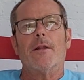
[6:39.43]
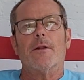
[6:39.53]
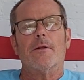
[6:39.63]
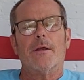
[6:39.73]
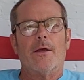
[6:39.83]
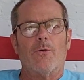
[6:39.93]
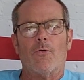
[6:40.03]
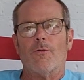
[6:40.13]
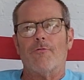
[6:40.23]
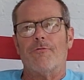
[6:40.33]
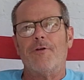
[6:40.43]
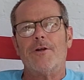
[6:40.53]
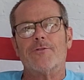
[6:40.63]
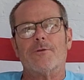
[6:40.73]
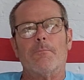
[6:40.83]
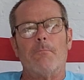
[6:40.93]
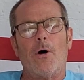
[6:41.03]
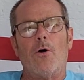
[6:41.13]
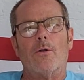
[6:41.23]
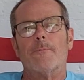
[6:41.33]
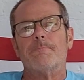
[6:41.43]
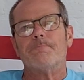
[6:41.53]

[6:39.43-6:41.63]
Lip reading: And on the finish, the malt